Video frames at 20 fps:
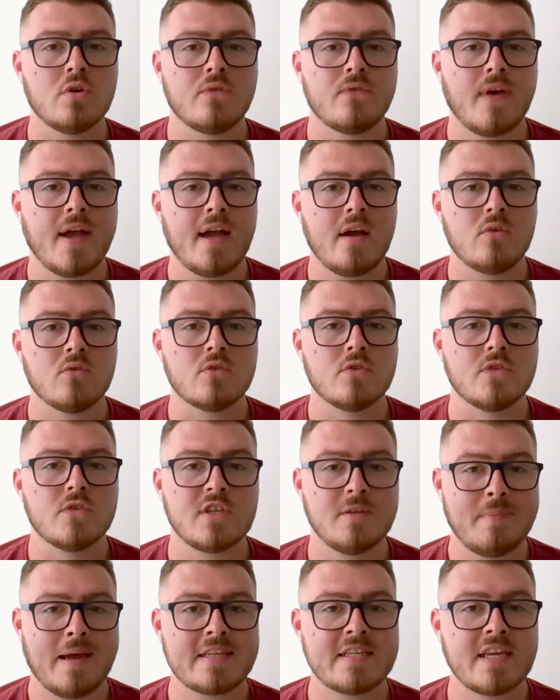found
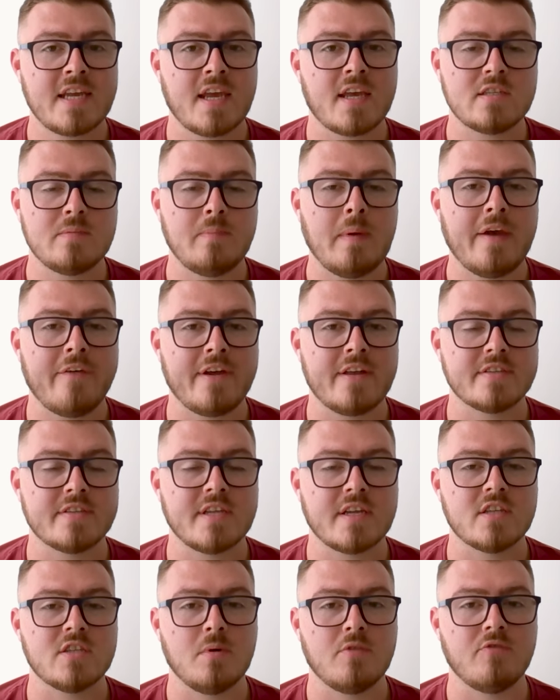somatic
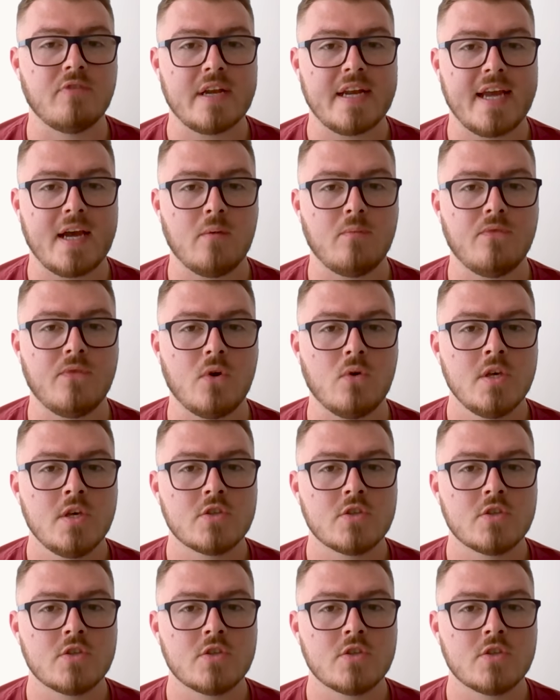experiencing to be really helpful.